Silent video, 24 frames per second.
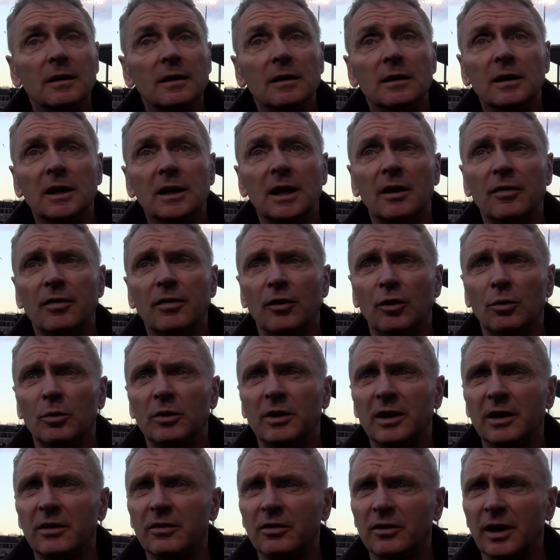Yeah, I thought we
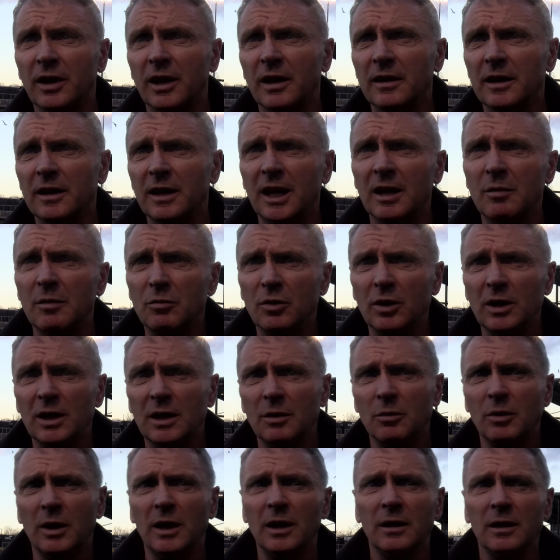did start the game really
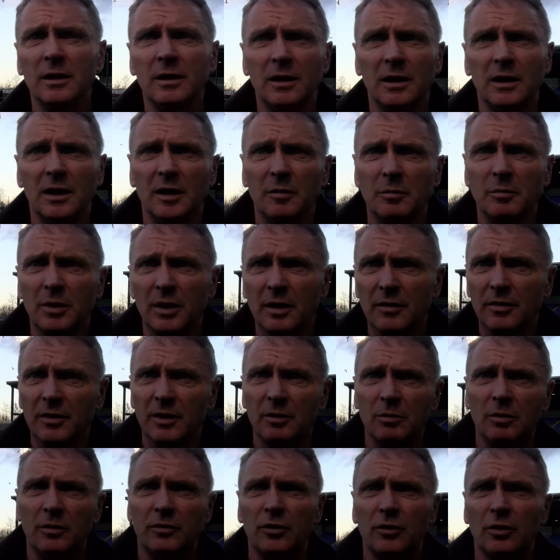well, but I
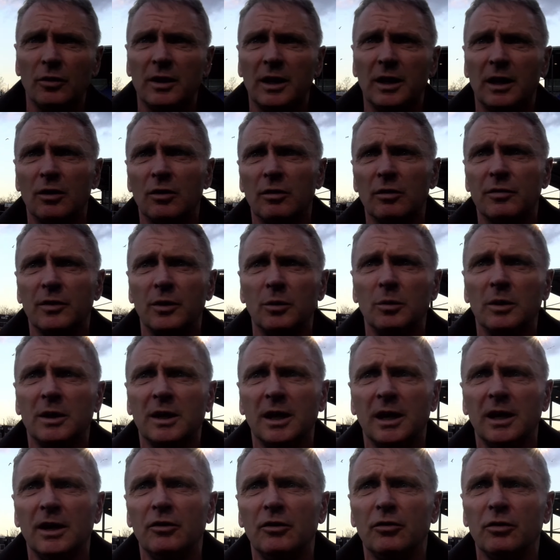think we've done that on a few
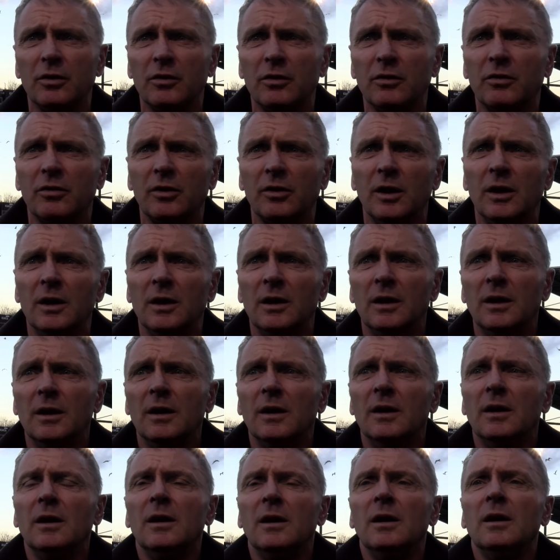occasions.
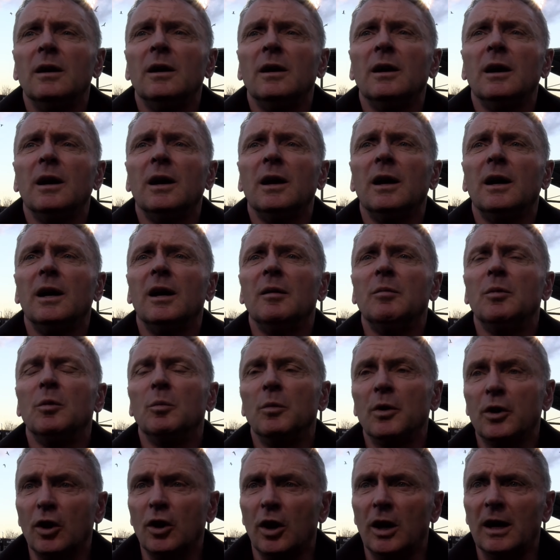And
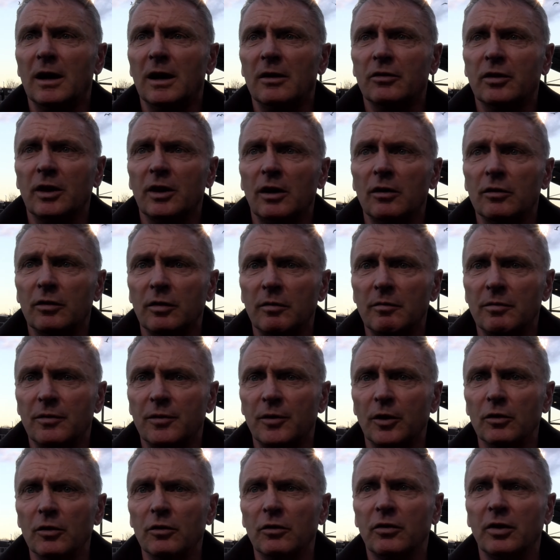we got ourselves in
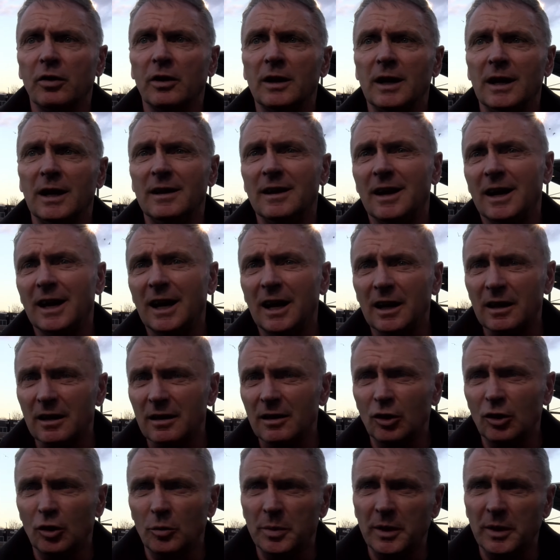front, and then they had a
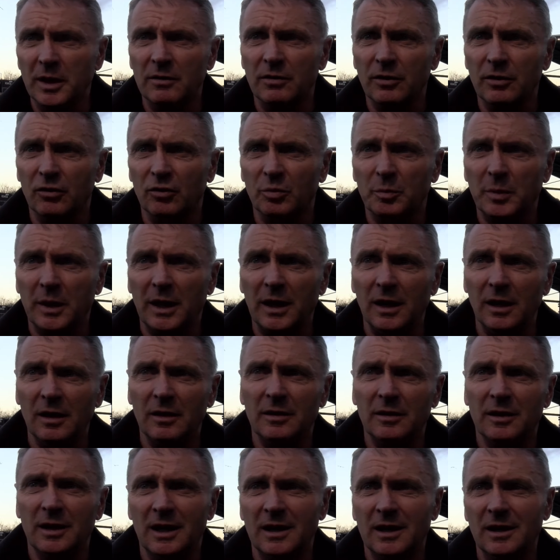little bit of a spell.
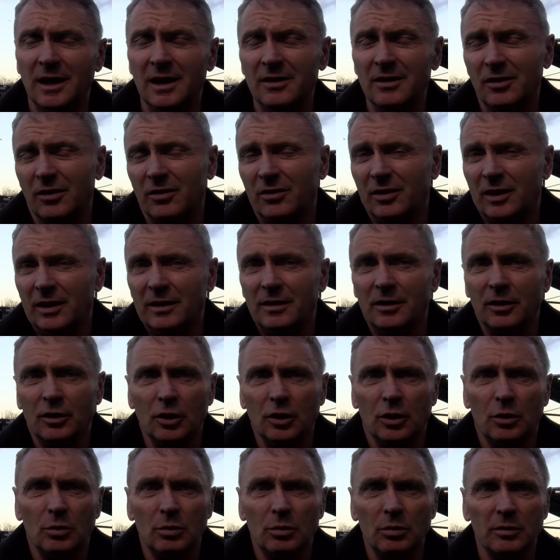And as I said, the
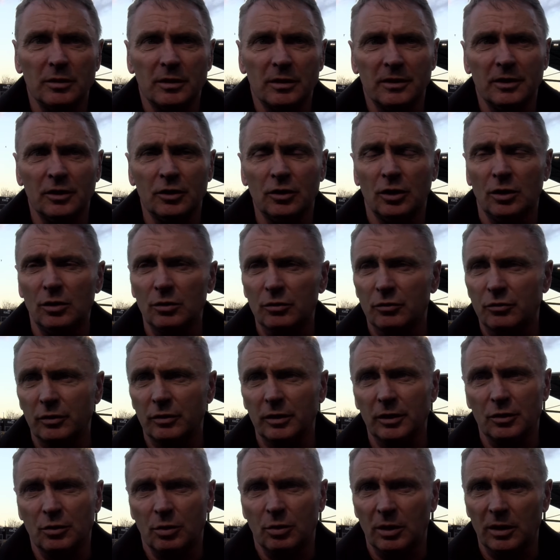goal's
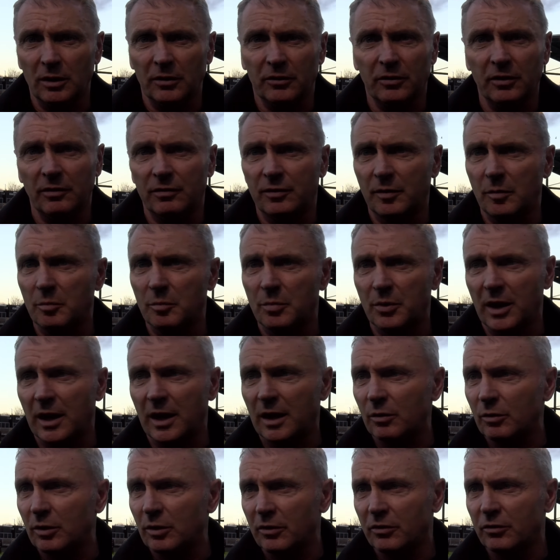real quality from
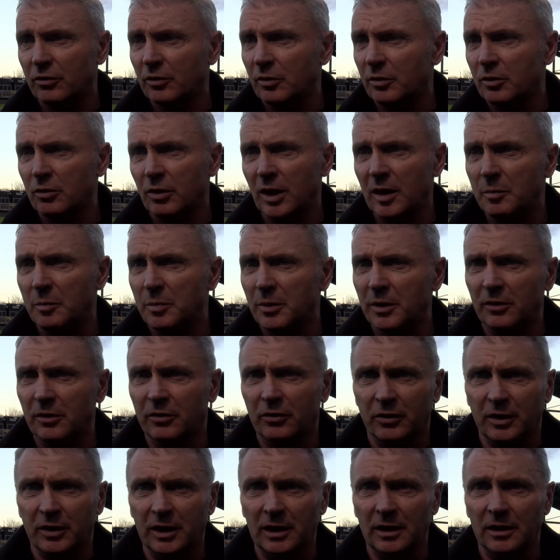Brown. It's a great bit of
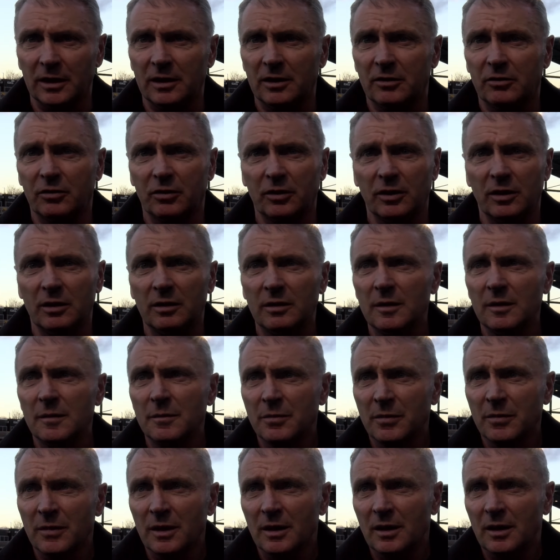skill, and it's
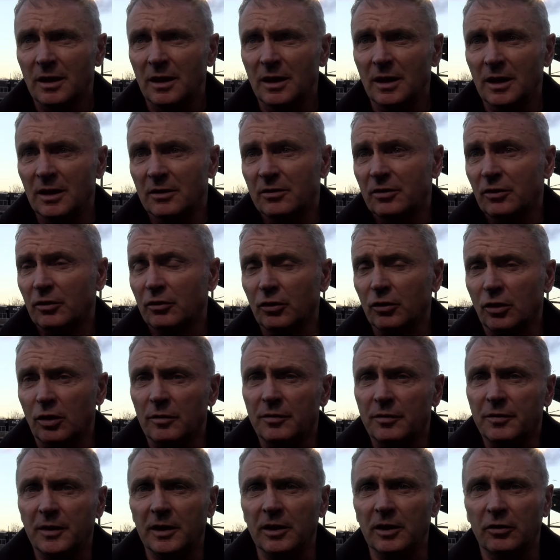a sort
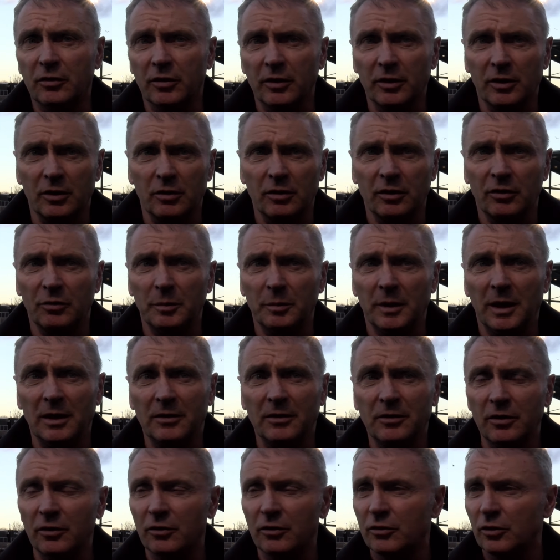of finish that Chris
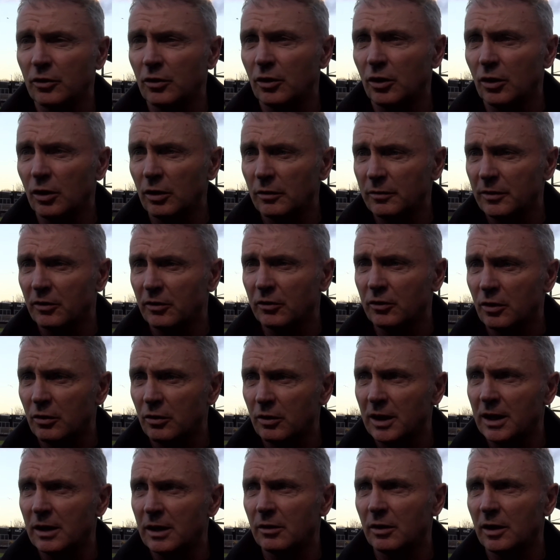Martin's done all of his
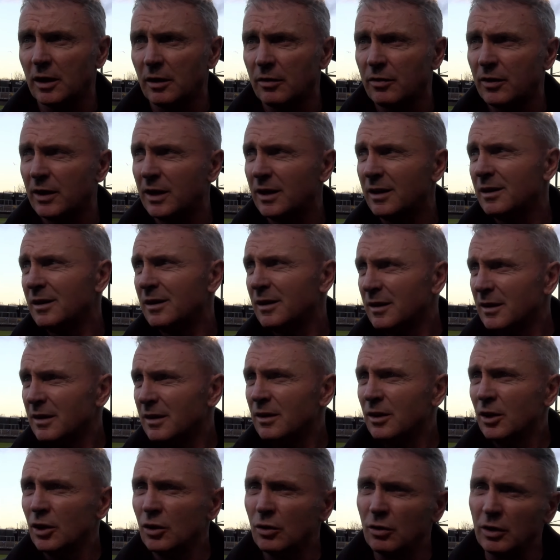career. And I think,
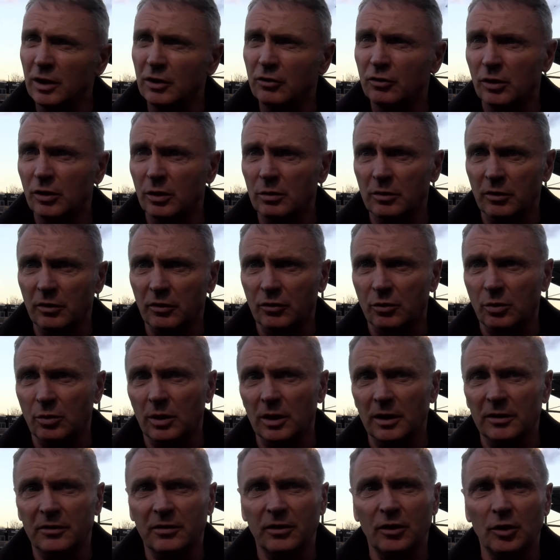you know, he showed his
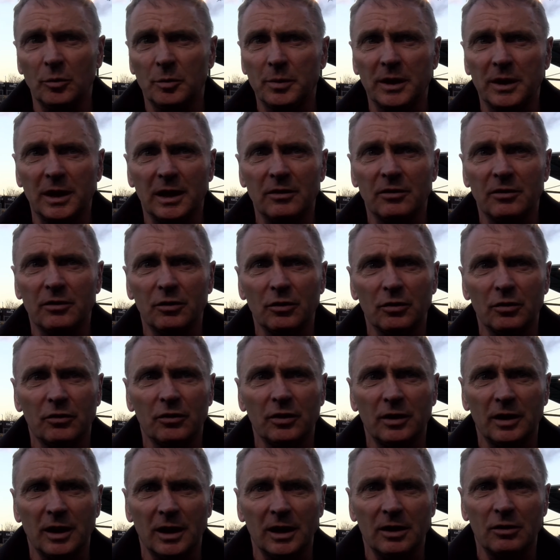quality up against us
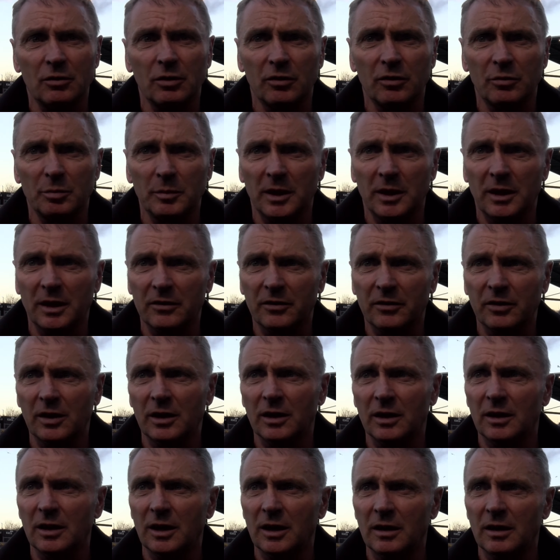today, Chris Martin. And